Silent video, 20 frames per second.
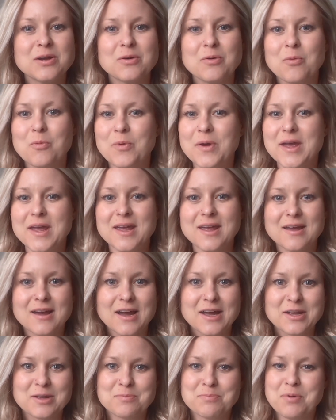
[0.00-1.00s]
wig
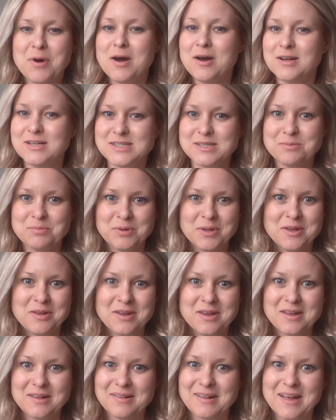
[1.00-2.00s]
I could
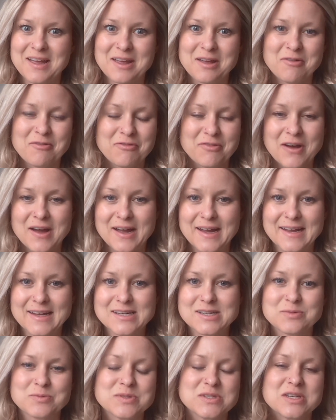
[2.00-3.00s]
possibly
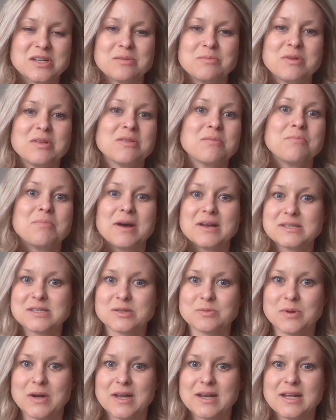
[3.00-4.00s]
find was going to be the best
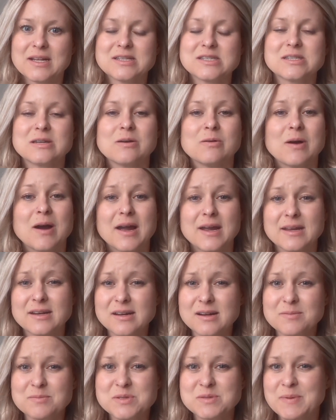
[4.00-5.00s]
one. And so I
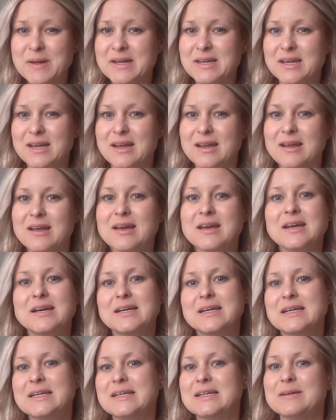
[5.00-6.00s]
ended up spending
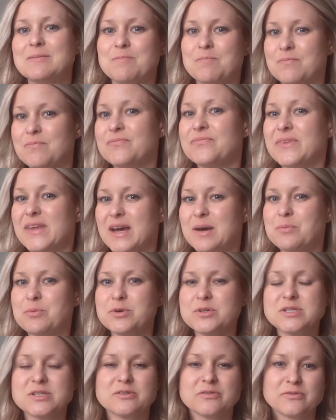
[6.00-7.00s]

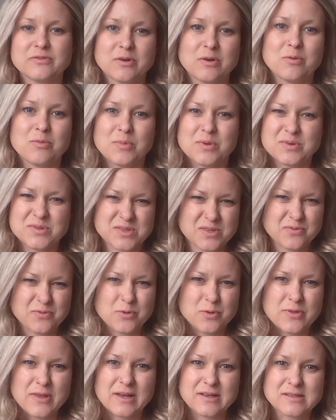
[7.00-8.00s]
upwards of almost
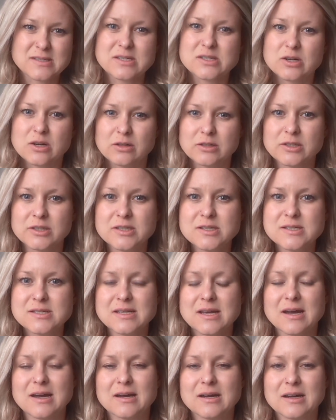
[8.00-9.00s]

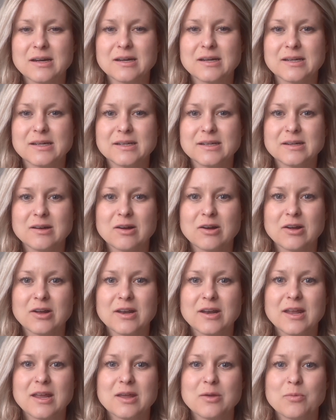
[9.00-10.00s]
$4,000
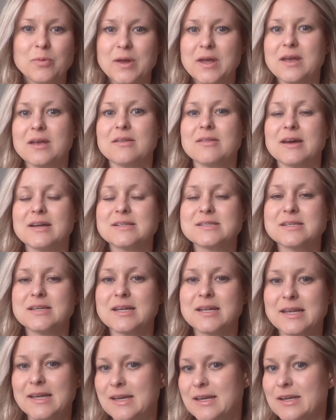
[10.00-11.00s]
on a wig that's
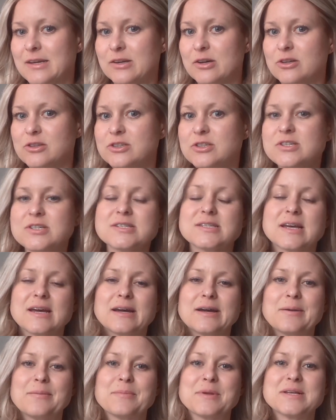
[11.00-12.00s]
Canadian dollars
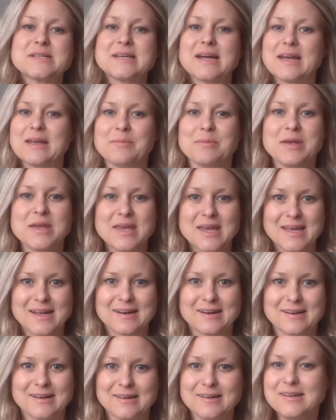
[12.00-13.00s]
because I am in
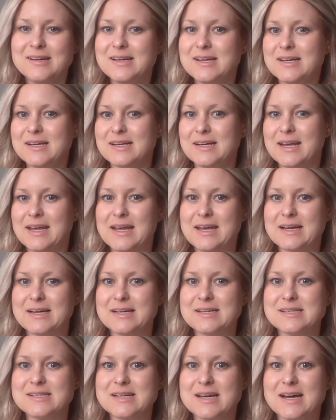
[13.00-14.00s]
Canada.
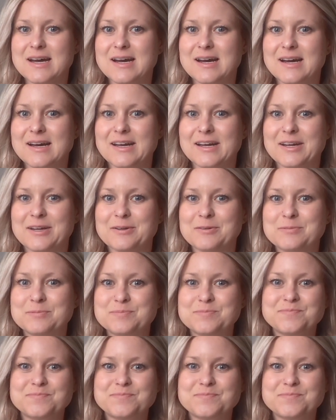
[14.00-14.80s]
And I